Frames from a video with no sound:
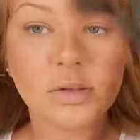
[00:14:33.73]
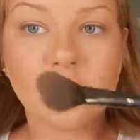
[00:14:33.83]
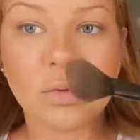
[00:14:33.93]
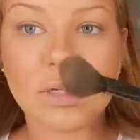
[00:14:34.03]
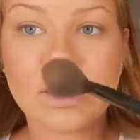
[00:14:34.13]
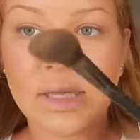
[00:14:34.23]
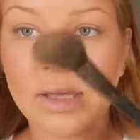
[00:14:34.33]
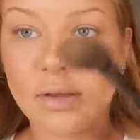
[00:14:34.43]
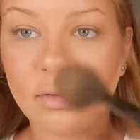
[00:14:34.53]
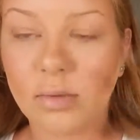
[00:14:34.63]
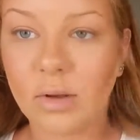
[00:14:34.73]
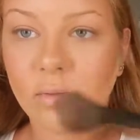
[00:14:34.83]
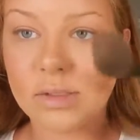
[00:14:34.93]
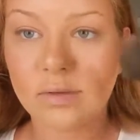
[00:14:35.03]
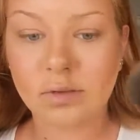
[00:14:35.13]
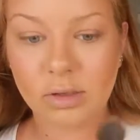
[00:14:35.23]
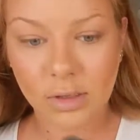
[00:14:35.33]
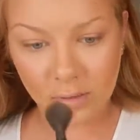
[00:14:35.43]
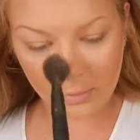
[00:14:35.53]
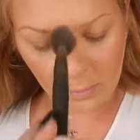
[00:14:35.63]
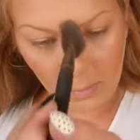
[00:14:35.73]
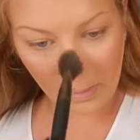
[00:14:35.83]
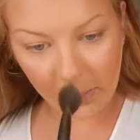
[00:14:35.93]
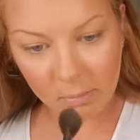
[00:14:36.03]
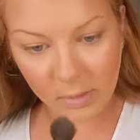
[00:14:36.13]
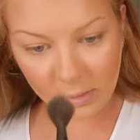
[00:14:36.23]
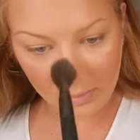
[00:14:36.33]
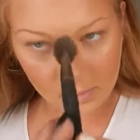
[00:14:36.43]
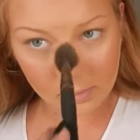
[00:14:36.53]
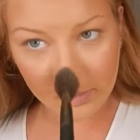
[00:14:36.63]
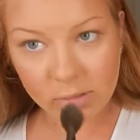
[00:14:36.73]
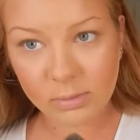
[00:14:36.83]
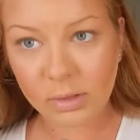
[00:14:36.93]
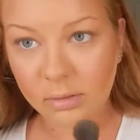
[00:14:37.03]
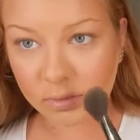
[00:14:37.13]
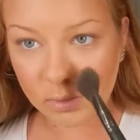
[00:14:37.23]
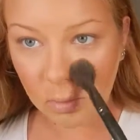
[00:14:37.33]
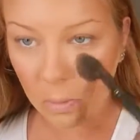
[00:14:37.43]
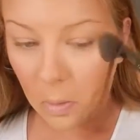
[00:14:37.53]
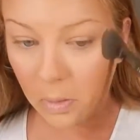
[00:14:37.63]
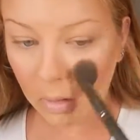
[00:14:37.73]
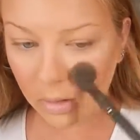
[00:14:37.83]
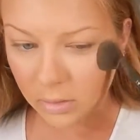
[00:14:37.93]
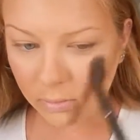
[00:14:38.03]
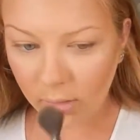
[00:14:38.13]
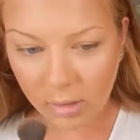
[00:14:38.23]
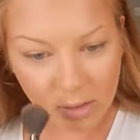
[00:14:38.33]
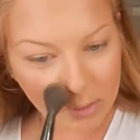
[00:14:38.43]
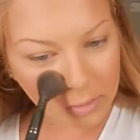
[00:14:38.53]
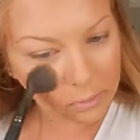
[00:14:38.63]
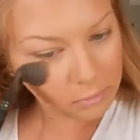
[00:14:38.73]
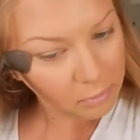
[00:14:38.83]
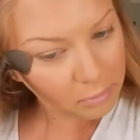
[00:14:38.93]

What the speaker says: So I'm gonna take whatever's left on here, kind of bring it around the bridge of my nose and under my eyes,